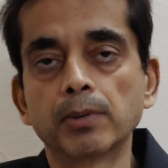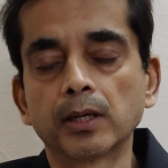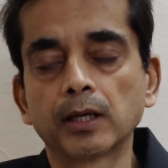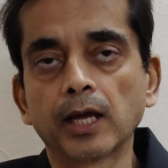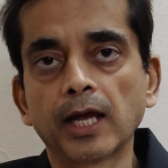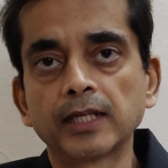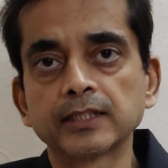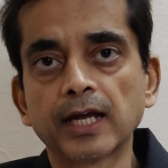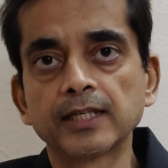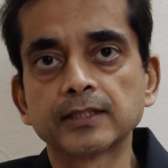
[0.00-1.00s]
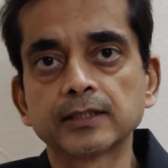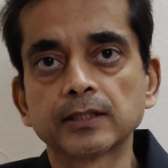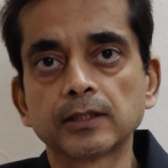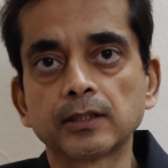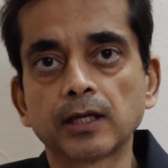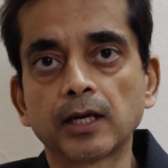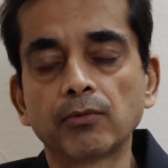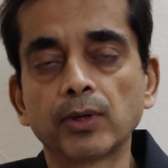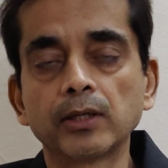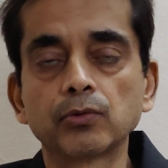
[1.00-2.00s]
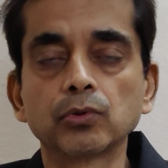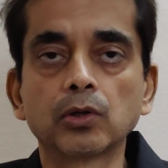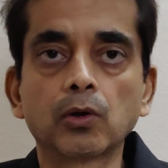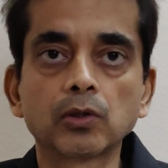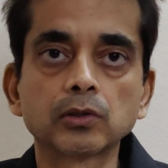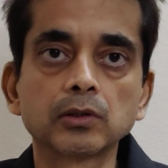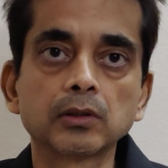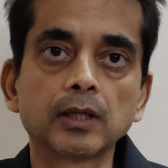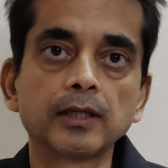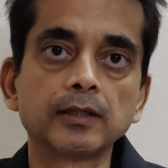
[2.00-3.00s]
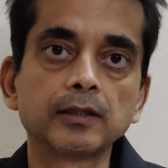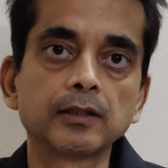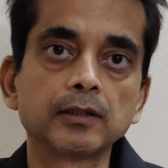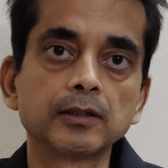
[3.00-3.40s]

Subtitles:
But as I went to the doctor, and